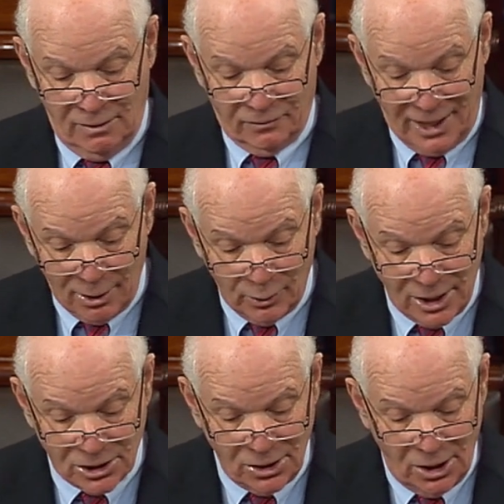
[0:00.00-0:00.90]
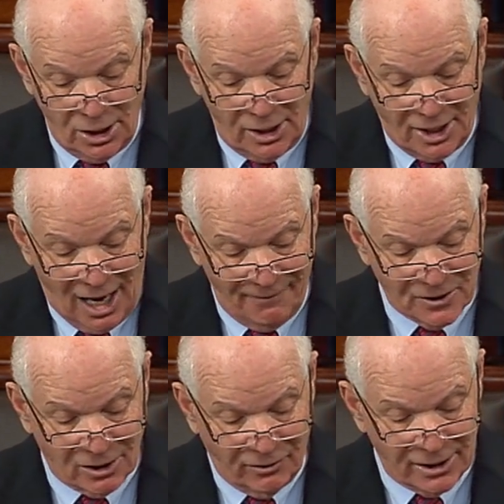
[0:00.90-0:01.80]
For that reason, the
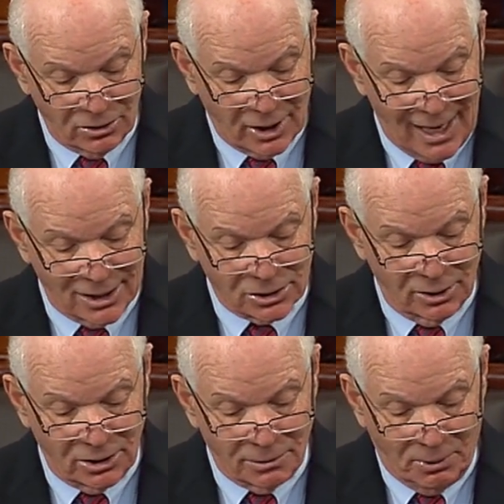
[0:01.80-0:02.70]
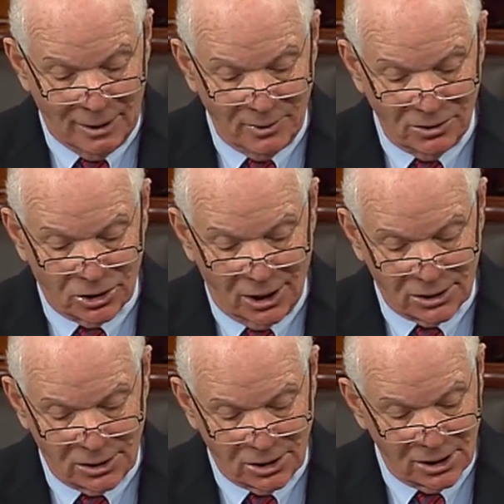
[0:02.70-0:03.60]
Office of Legal Counsel at the Department of
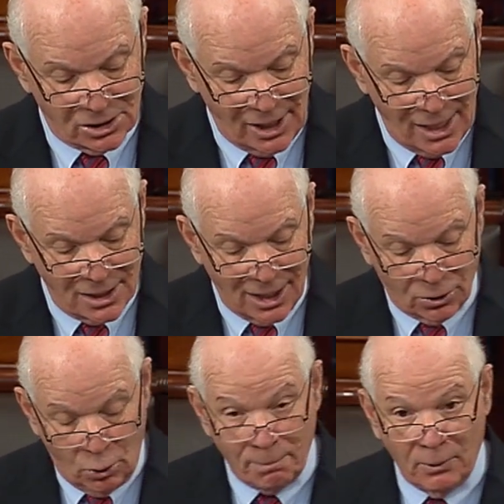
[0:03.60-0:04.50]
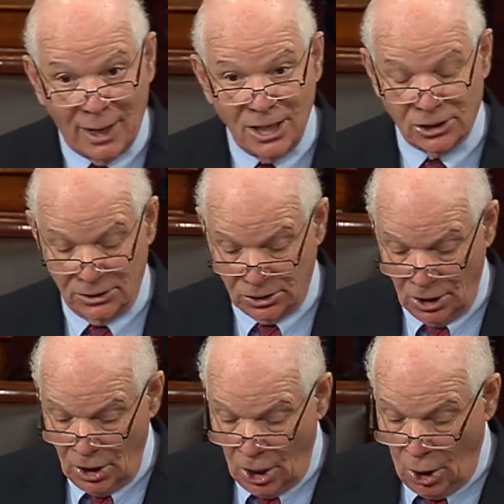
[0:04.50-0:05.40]
Justice has stated that corporations
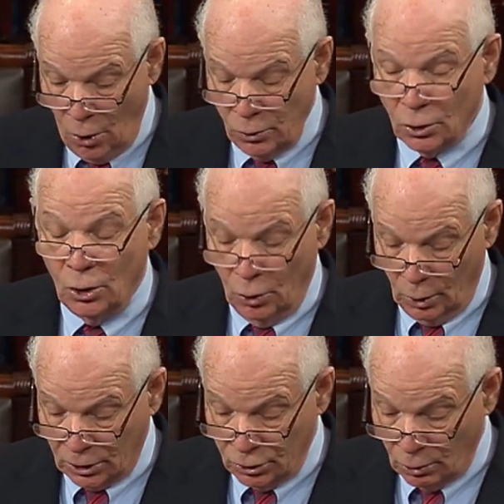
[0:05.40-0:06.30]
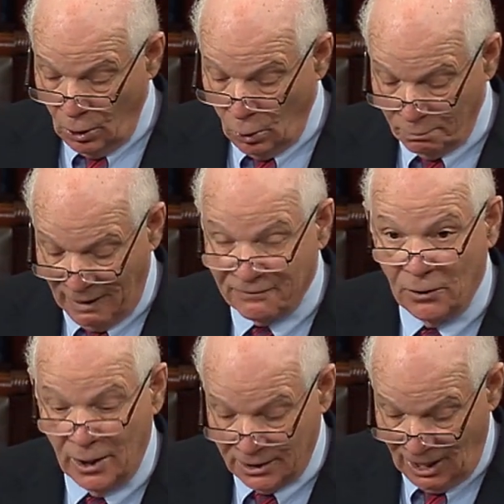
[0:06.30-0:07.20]
owned or controlled by
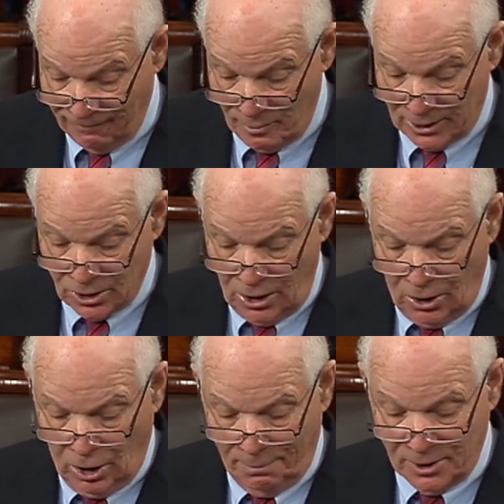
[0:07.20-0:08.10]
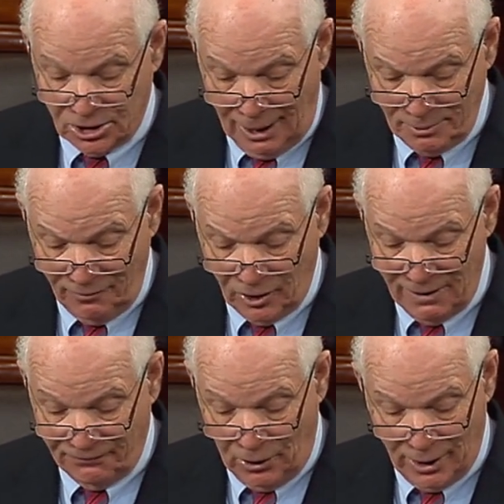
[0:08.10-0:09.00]
foreign governments are
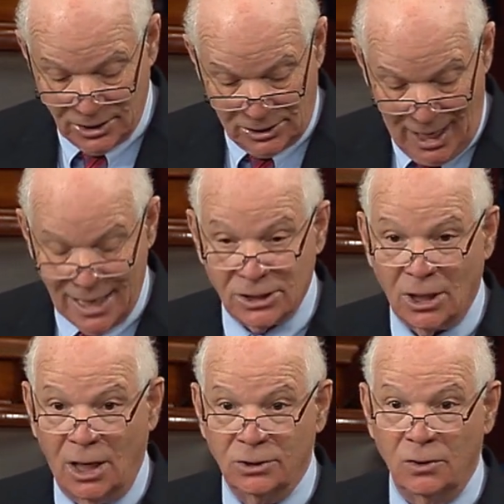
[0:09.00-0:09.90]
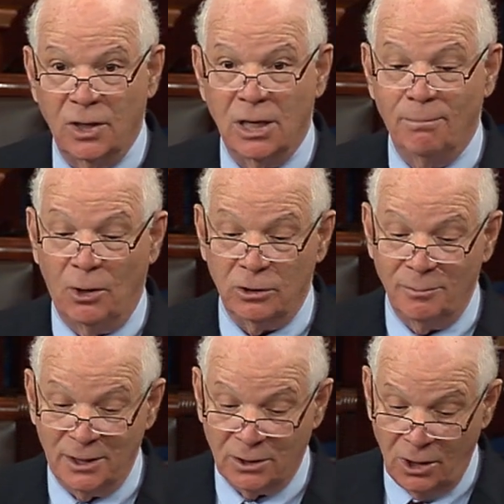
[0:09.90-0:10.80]
presumptively foreign states under the
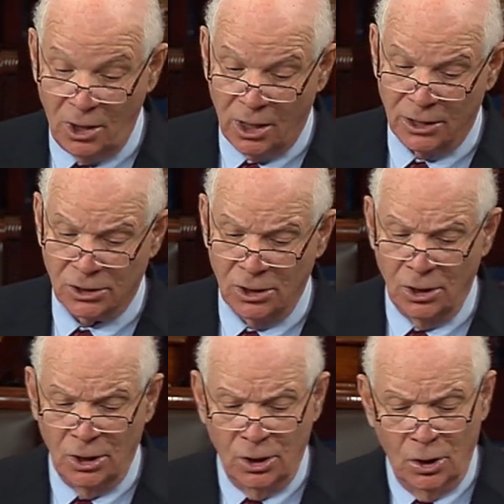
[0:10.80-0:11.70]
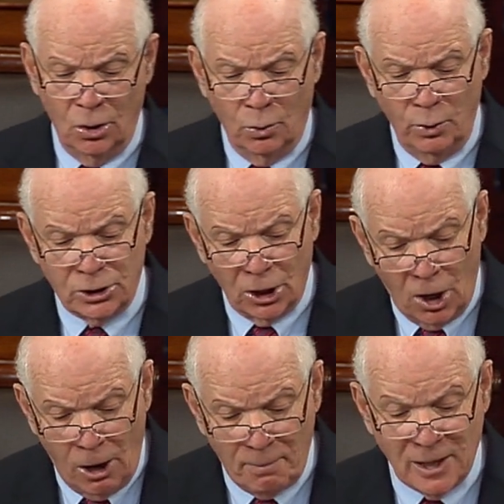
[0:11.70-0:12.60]
Emolument Clause. We should
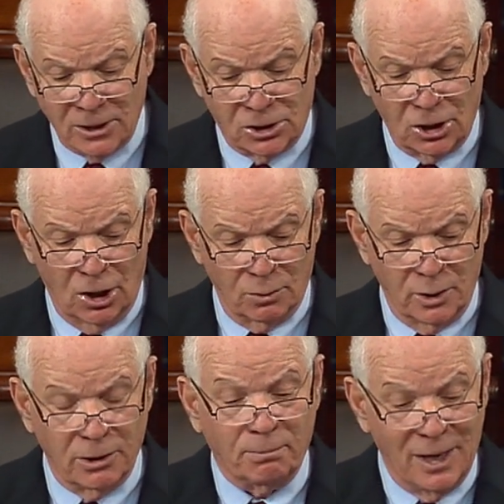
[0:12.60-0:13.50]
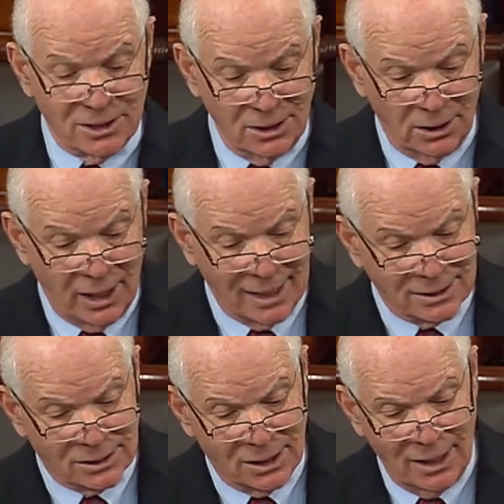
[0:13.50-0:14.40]
all be concerned when the president-elect
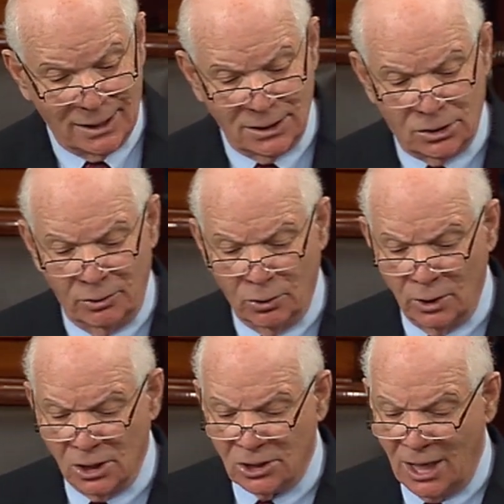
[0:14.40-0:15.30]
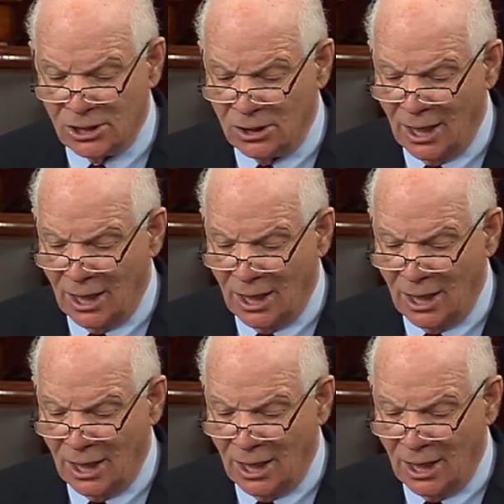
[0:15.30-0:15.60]
is connected to an organization